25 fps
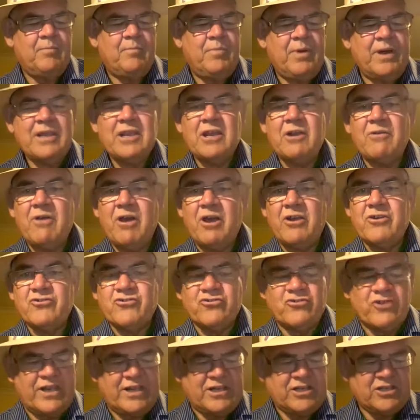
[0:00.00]
Bring your
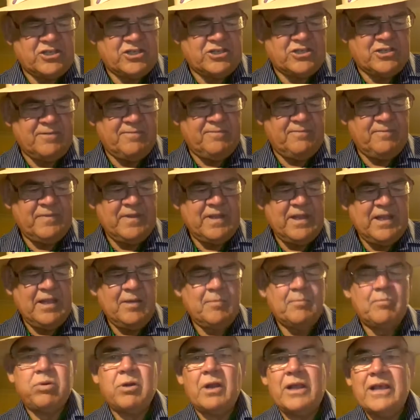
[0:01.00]
own drinks.
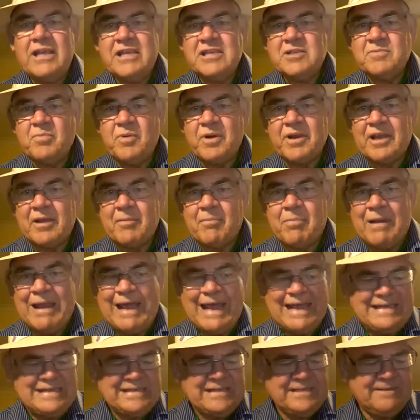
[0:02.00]
Please bring a
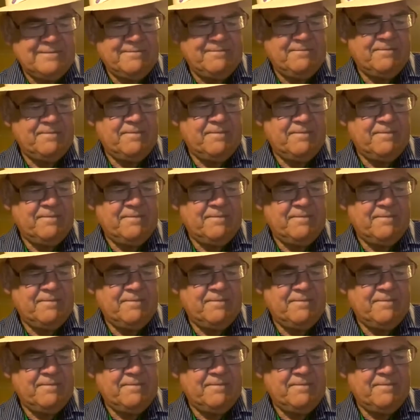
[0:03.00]
plate.